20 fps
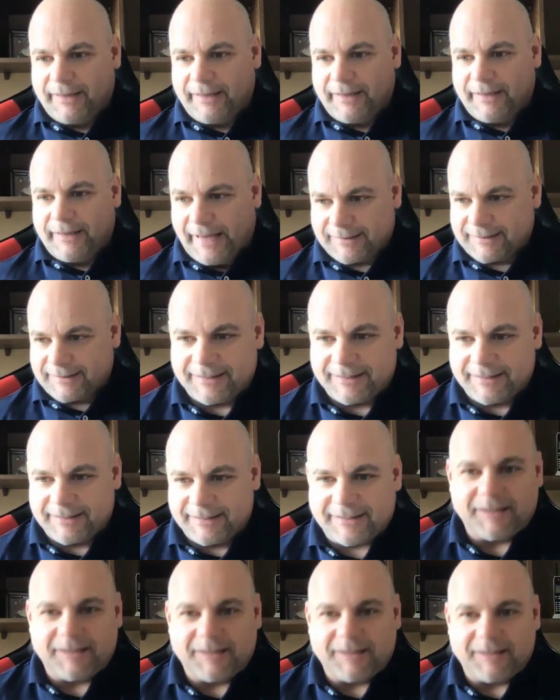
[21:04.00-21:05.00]
yes, kids
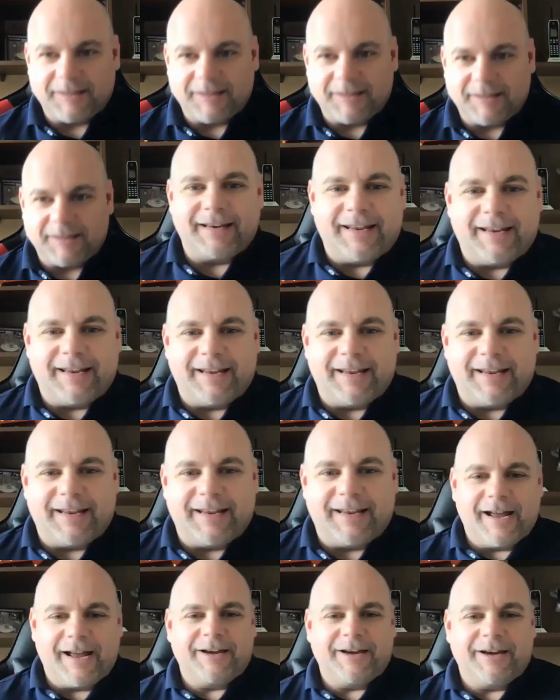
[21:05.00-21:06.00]
can grate
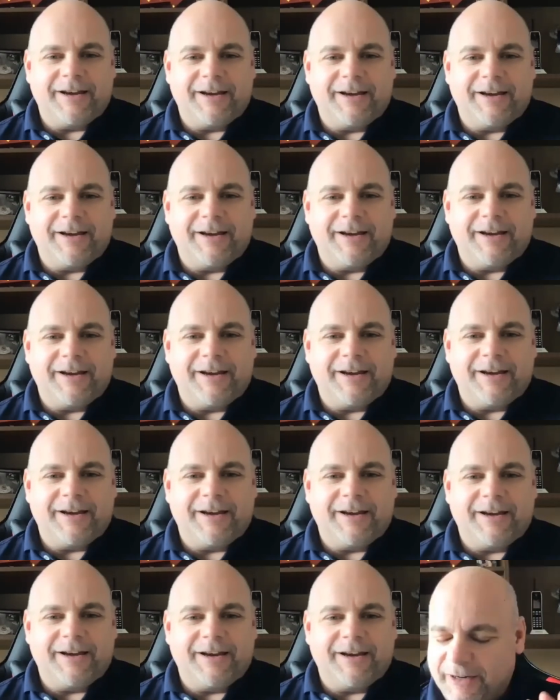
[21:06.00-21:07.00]
on you for a little bit,
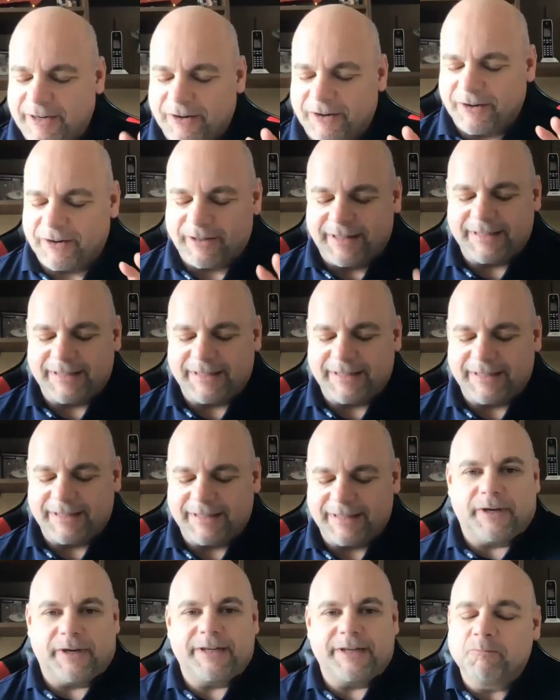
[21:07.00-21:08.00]
but you know, in this
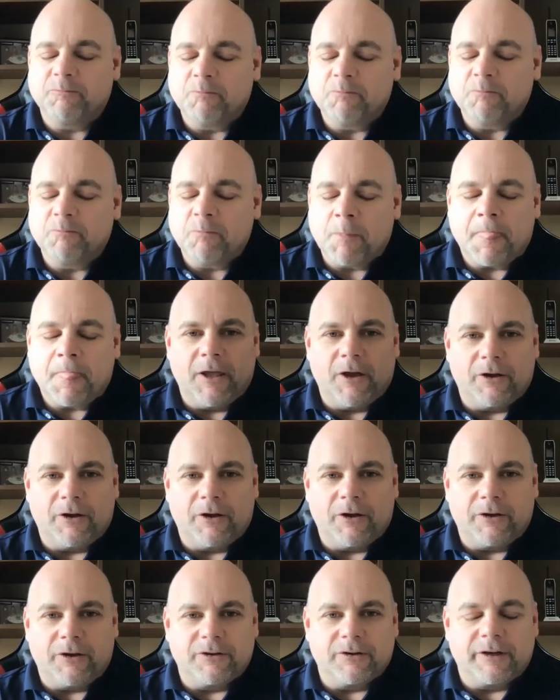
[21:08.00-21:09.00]
situation, you know,
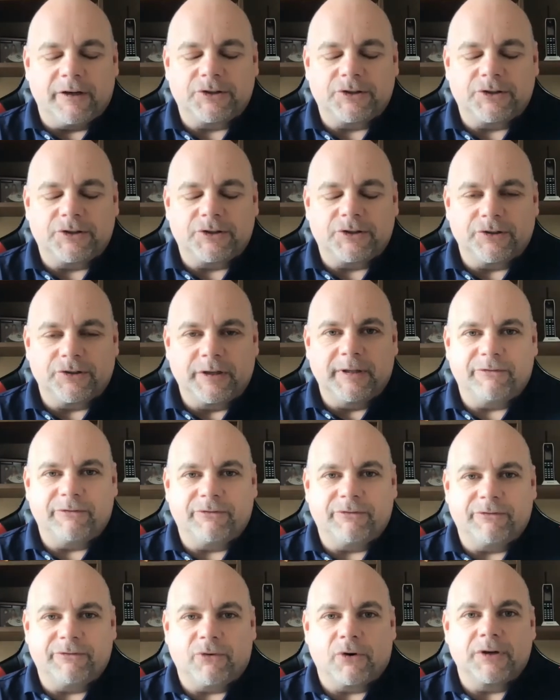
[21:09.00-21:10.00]
you're
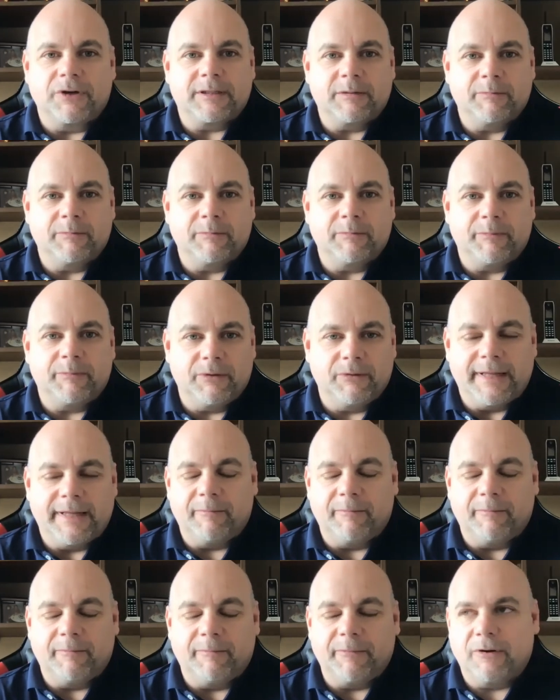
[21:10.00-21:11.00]
extremely fortunate to be
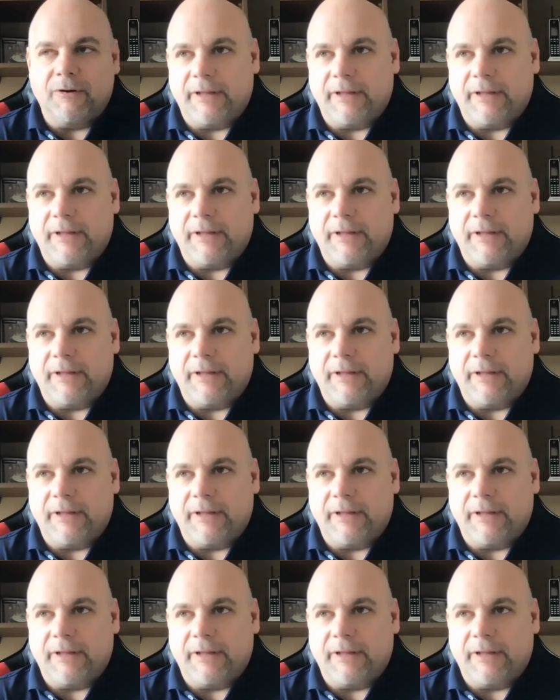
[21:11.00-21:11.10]
with them.